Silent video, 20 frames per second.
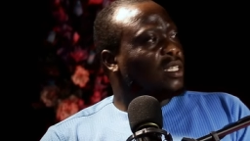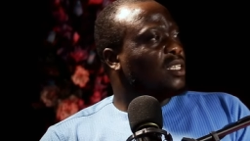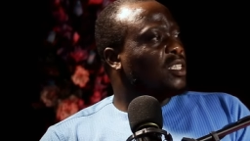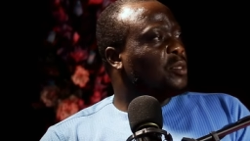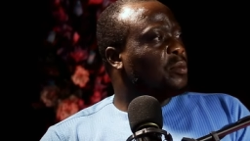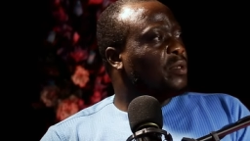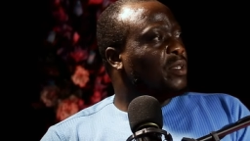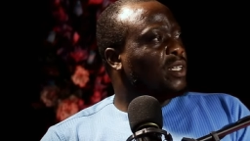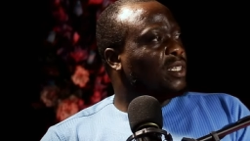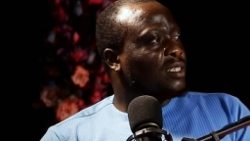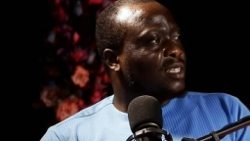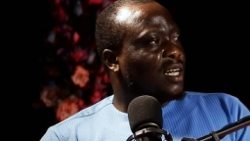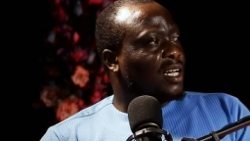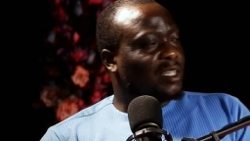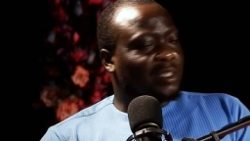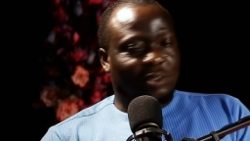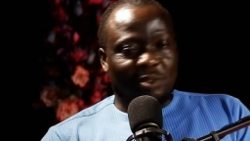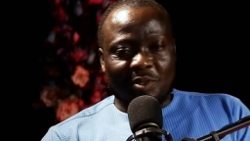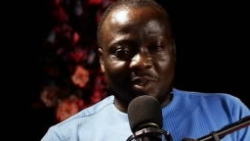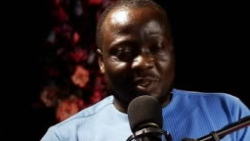the experience
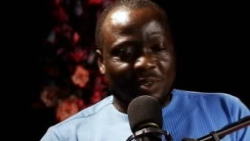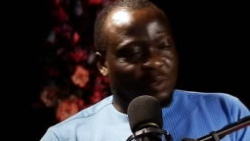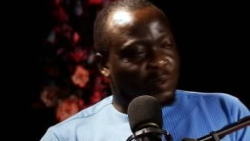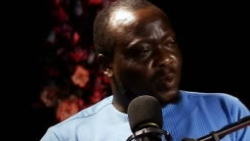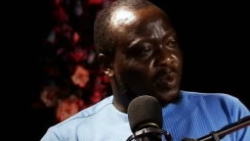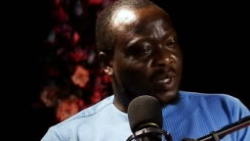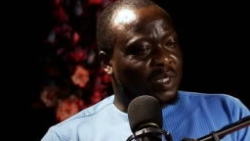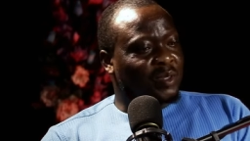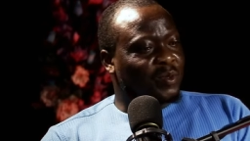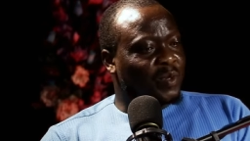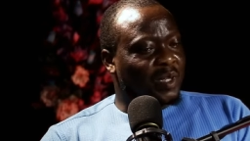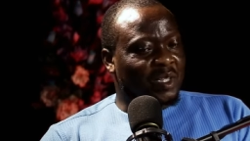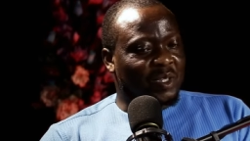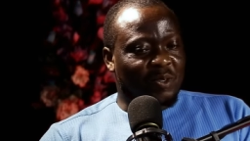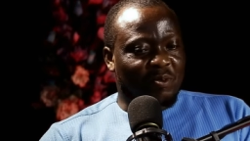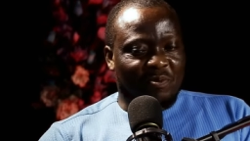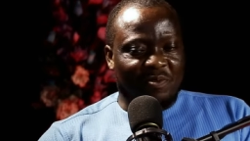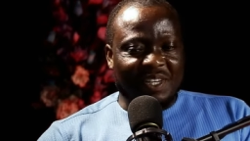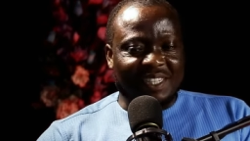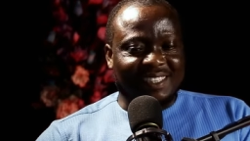like doing when, when
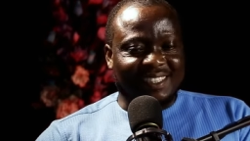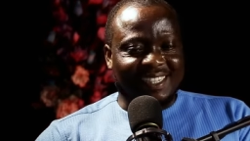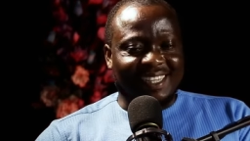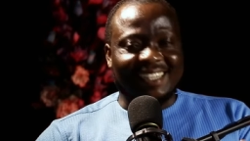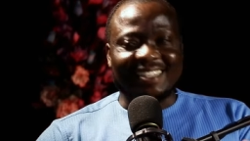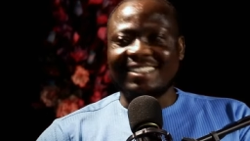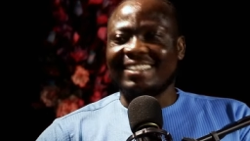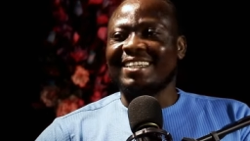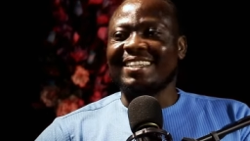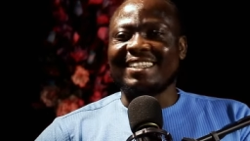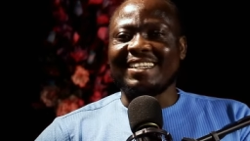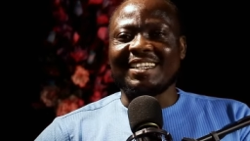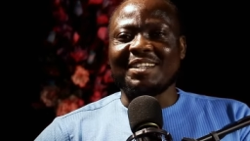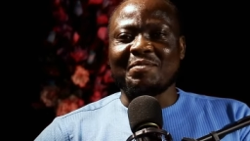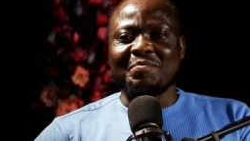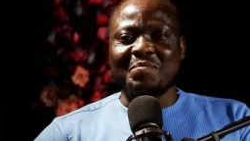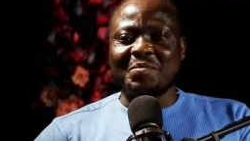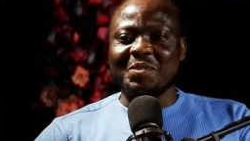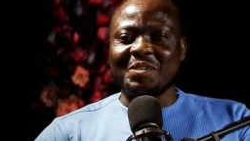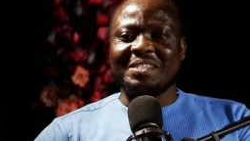you first entered the
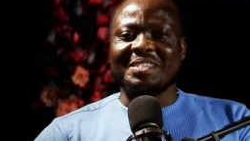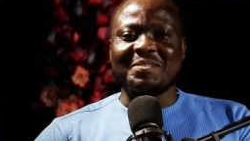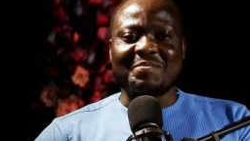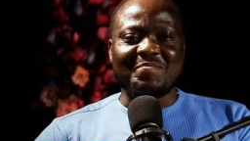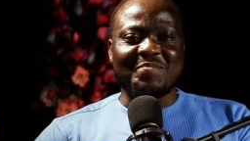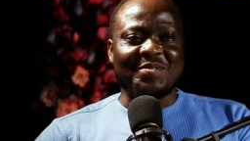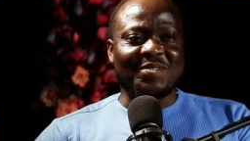music